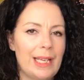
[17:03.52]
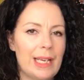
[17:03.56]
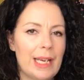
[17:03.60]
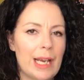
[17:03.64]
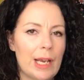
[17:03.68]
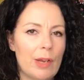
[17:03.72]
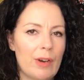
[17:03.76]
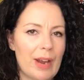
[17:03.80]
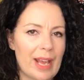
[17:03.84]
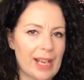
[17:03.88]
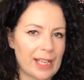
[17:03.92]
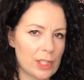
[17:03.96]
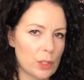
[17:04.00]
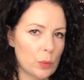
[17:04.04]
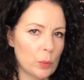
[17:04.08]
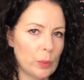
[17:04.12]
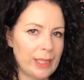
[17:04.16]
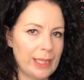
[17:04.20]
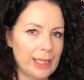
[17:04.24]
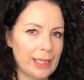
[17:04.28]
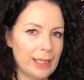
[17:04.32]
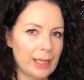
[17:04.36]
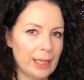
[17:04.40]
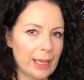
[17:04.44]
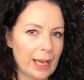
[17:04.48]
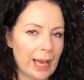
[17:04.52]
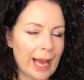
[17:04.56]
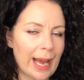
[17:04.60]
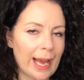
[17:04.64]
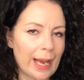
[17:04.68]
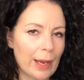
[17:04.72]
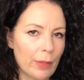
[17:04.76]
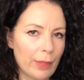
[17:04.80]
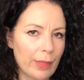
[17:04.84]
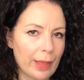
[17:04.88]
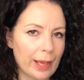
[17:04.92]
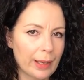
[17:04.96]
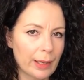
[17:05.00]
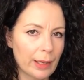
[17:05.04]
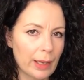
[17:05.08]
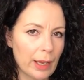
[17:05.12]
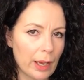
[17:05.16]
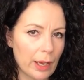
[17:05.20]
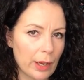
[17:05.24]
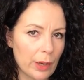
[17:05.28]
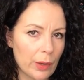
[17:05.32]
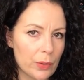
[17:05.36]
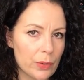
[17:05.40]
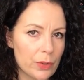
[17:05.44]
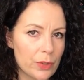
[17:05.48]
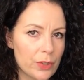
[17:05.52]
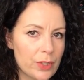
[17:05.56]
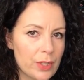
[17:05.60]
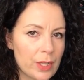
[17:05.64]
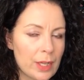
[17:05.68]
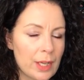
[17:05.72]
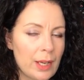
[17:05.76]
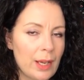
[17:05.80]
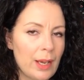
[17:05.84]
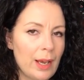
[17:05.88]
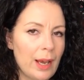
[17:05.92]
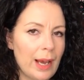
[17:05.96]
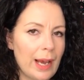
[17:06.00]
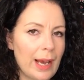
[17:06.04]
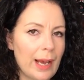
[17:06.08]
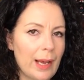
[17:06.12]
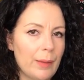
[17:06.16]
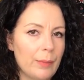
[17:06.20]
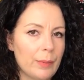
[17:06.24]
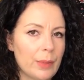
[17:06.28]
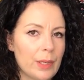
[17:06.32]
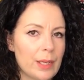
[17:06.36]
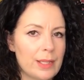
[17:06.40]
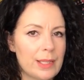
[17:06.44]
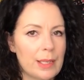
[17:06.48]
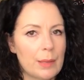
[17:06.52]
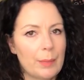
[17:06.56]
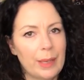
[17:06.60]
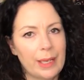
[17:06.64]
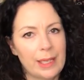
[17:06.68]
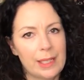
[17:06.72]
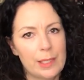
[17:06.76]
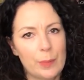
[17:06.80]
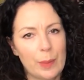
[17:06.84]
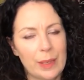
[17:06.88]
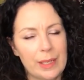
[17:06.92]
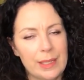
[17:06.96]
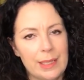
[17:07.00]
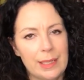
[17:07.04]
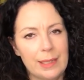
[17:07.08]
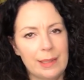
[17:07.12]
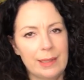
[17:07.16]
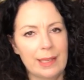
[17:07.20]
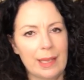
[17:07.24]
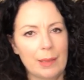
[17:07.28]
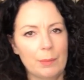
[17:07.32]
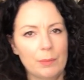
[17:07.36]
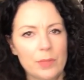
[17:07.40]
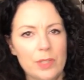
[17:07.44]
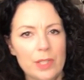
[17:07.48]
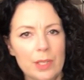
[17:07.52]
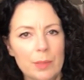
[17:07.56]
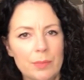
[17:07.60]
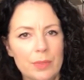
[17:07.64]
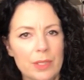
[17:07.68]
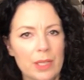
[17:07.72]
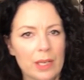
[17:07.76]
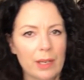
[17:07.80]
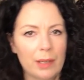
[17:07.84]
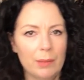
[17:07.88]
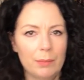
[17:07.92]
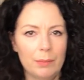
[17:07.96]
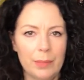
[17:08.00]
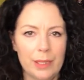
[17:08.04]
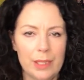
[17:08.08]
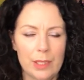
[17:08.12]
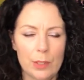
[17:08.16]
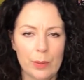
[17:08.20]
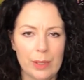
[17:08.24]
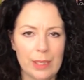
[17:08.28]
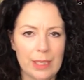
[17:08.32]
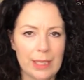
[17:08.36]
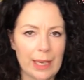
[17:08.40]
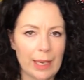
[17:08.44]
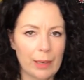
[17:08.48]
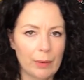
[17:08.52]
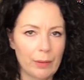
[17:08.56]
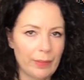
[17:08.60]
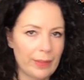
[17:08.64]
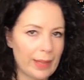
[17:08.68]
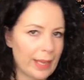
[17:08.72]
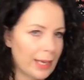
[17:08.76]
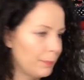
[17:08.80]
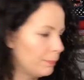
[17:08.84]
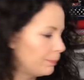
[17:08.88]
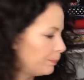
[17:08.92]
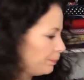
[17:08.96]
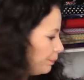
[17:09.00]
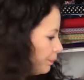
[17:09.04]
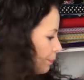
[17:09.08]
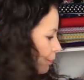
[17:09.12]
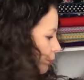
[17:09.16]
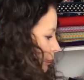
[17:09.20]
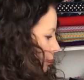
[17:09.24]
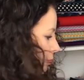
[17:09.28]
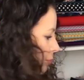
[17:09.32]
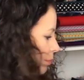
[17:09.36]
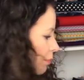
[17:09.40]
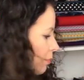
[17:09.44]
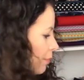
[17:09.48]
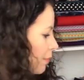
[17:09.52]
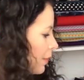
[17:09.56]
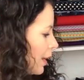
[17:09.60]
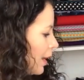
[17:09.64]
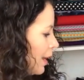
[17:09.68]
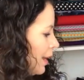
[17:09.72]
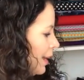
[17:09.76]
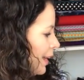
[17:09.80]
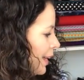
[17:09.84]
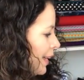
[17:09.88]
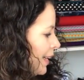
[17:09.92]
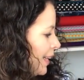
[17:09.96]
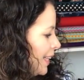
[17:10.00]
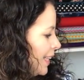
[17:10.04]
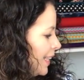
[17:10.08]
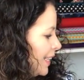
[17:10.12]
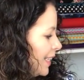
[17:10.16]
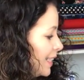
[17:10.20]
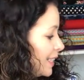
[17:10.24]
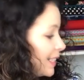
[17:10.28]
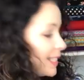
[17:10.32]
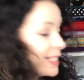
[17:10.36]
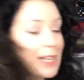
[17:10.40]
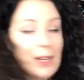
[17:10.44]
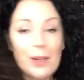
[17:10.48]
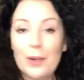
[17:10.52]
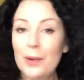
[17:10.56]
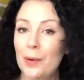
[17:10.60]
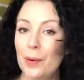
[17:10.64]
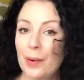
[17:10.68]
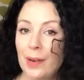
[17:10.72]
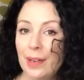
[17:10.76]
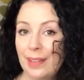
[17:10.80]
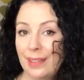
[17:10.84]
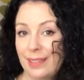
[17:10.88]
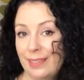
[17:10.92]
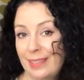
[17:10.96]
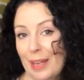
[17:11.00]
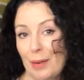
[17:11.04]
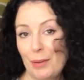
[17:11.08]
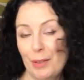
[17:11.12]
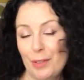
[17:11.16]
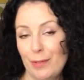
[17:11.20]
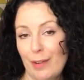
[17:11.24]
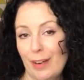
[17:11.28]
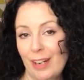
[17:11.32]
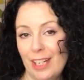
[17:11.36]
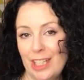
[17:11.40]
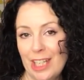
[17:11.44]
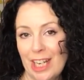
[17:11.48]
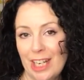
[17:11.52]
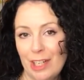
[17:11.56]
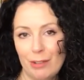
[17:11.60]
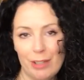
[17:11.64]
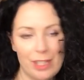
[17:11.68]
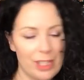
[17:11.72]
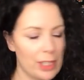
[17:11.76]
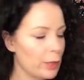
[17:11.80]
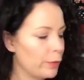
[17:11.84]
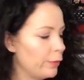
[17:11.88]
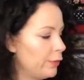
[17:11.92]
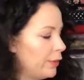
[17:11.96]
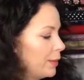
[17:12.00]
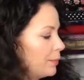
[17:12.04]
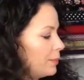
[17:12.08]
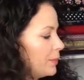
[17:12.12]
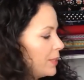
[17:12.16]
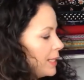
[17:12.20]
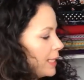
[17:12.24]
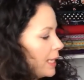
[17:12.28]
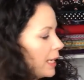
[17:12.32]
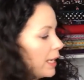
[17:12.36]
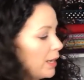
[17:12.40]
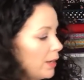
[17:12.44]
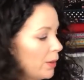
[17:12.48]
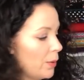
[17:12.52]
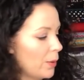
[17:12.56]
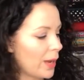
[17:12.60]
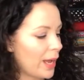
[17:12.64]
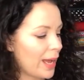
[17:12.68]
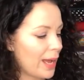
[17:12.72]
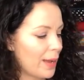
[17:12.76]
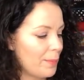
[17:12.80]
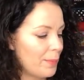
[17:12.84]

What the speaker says: you know next week how that goes, because I'm expecting them sometime between now and then. So that was very generous of them. So